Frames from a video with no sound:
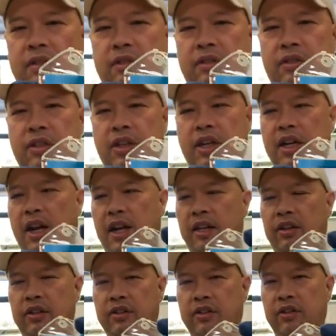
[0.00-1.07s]
See the
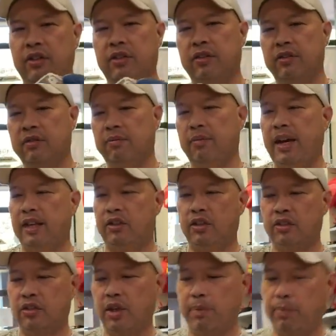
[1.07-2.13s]
colors?
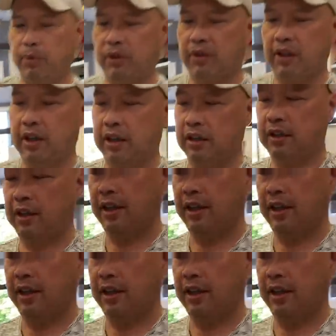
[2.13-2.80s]
Matches up with the